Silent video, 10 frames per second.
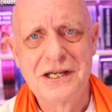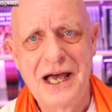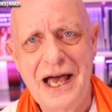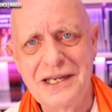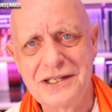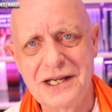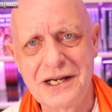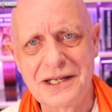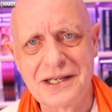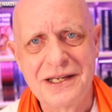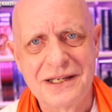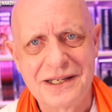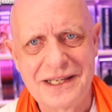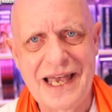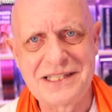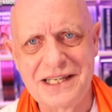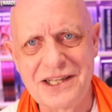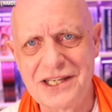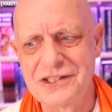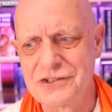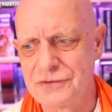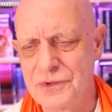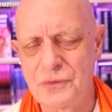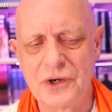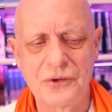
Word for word: and uh, getting things from the world.